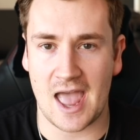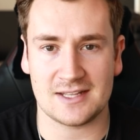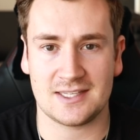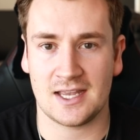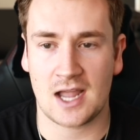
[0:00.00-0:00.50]

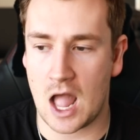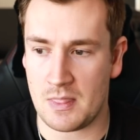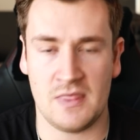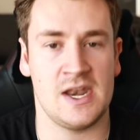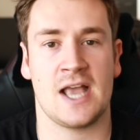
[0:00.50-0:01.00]
editing, and
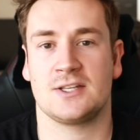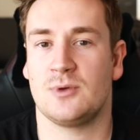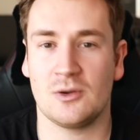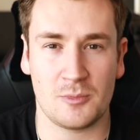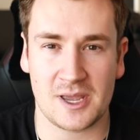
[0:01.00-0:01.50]
then the next
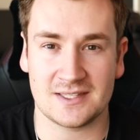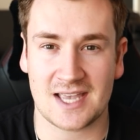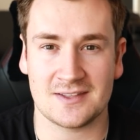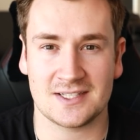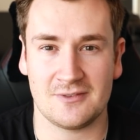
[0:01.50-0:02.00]
week will be
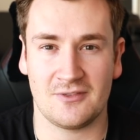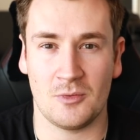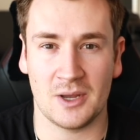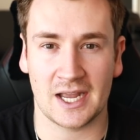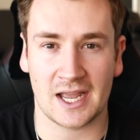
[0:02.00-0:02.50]
intensely
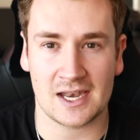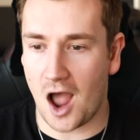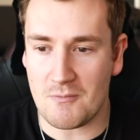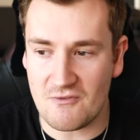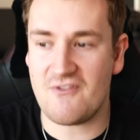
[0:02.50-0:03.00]
filming again.
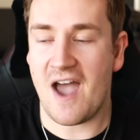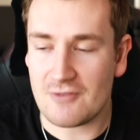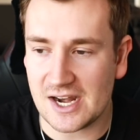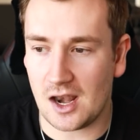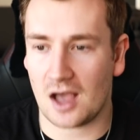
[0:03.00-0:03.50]
I'm
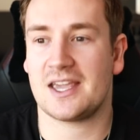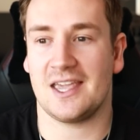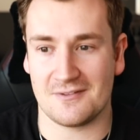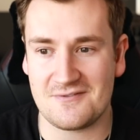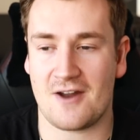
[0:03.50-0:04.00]
very
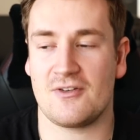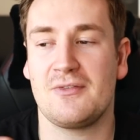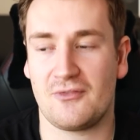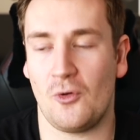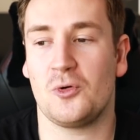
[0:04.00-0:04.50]
lucky and very
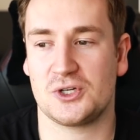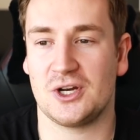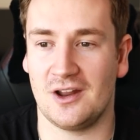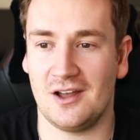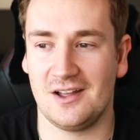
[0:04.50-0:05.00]

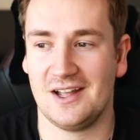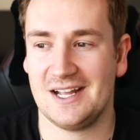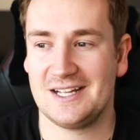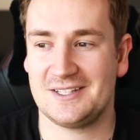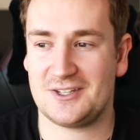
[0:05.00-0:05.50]
fortunate
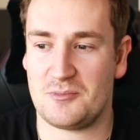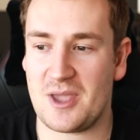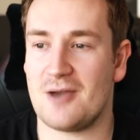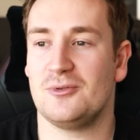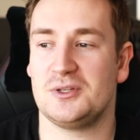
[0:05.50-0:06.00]
to be
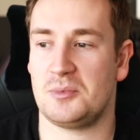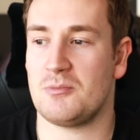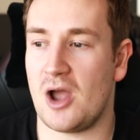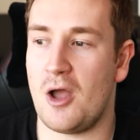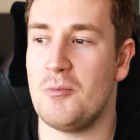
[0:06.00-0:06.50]
able to be
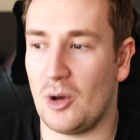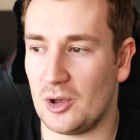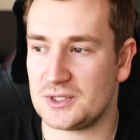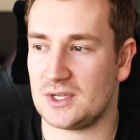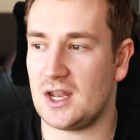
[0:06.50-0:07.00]
my own
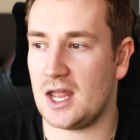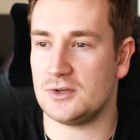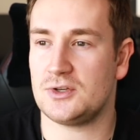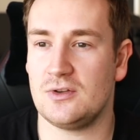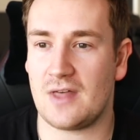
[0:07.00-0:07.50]
boss
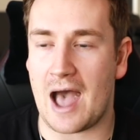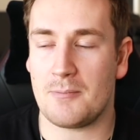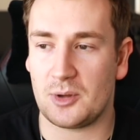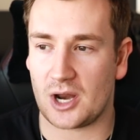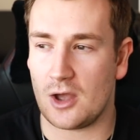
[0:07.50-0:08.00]
and do
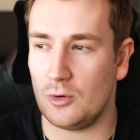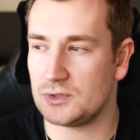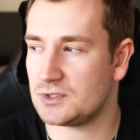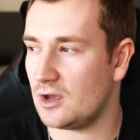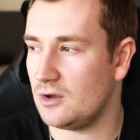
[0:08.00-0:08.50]
that. But I
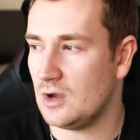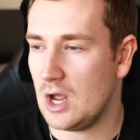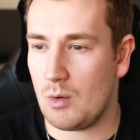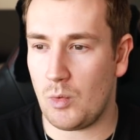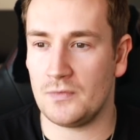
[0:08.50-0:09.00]
also
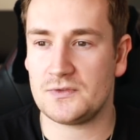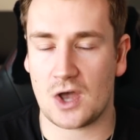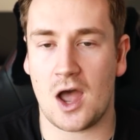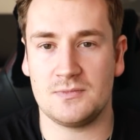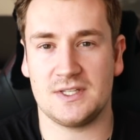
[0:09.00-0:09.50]
want
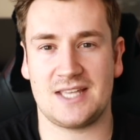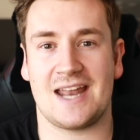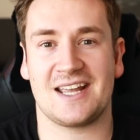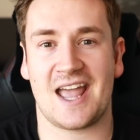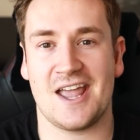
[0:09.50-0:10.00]
time to
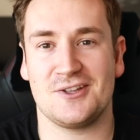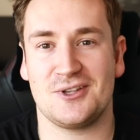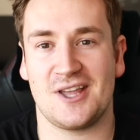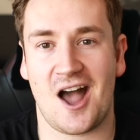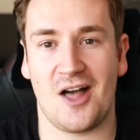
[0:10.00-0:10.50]
dedicate to
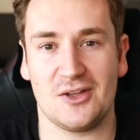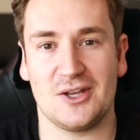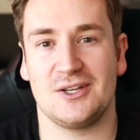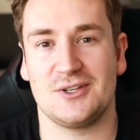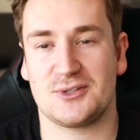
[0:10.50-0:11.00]
the
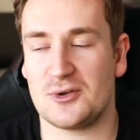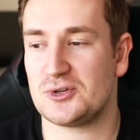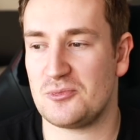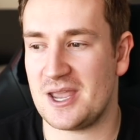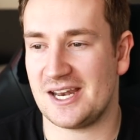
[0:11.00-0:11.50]
other
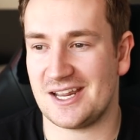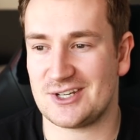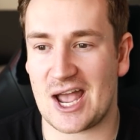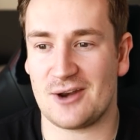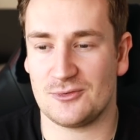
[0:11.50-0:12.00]
social media
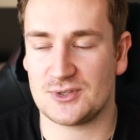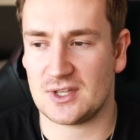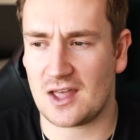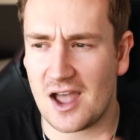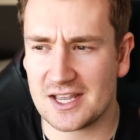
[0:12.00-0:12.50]
channels
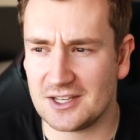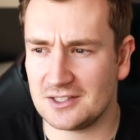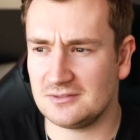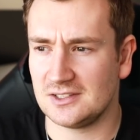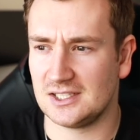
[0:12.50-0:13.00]
so that I
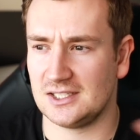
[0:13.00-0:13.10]
can